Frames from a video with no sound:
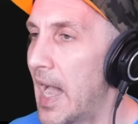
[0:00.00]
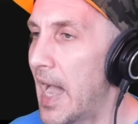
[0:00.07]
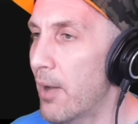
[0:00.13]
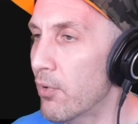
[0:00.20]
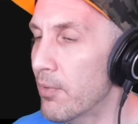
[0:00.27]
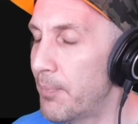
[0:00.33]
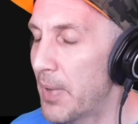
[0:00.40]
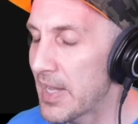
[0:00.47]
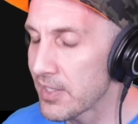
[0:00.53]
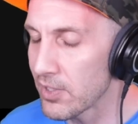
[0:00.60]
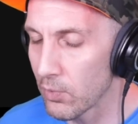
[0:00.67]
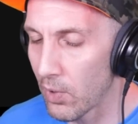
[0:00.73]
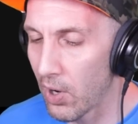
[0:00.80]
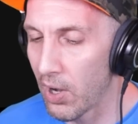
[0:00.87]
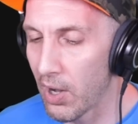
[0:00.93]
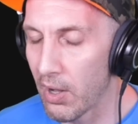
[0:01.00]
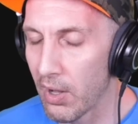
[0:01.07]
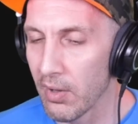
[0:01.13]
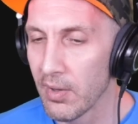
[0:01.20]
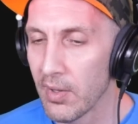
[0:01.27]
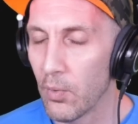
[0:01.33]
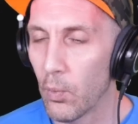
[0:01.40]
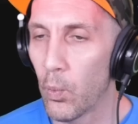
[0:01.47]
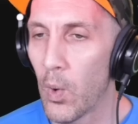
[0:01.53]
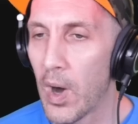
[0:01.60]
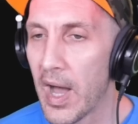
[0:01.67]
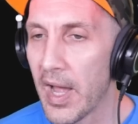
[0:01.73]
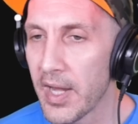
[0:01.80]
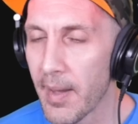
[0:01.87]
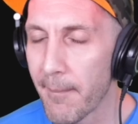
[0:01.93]
I will bet you all
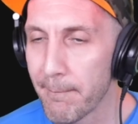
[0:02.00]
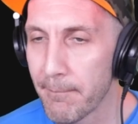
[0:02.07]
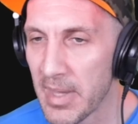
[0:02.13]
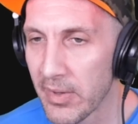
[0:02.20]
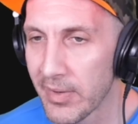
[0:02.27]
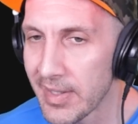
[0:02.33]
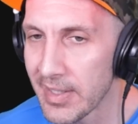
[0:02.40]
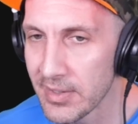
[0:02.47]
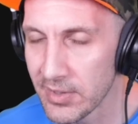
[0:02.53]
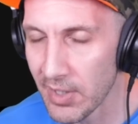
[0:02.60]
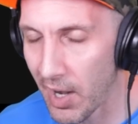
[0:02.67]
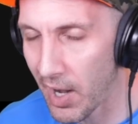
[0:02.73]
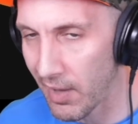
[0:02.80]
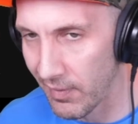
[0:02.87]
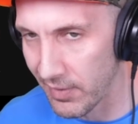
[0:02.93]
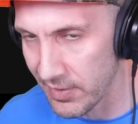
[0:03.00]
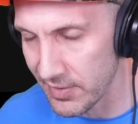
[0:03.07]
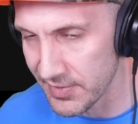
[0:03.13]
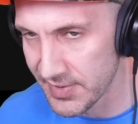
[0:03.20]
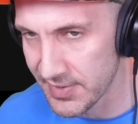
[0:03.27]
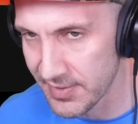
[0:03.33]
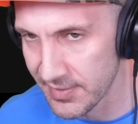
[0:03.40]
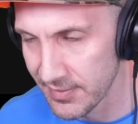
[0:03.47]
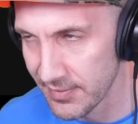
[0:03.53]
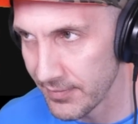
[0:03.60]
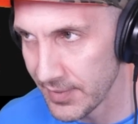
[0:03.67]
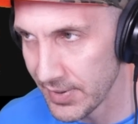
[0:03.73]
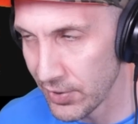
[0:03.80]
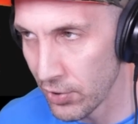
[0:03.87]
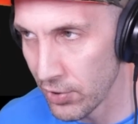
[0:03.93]
$1 million
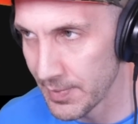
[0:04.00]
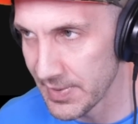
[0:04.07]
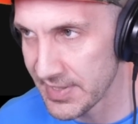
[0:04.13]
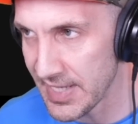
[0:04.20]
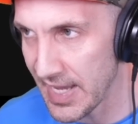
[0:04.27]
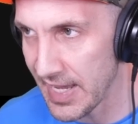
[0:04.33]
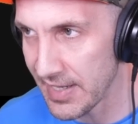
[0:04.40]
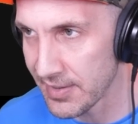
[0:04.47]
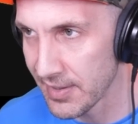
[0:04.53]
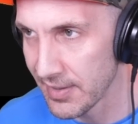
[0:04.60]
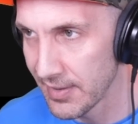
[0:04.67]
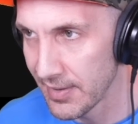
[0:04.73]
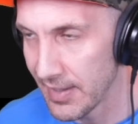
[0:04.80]
that Hoobastank